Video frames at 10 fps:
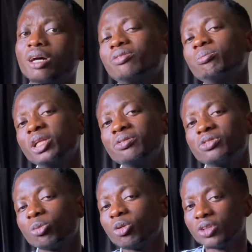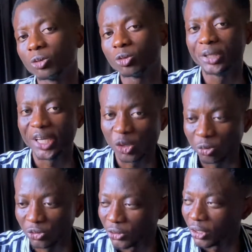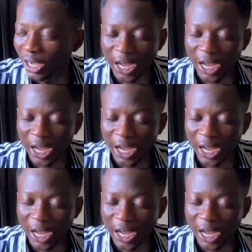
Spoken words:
I believe some of them will be helpful.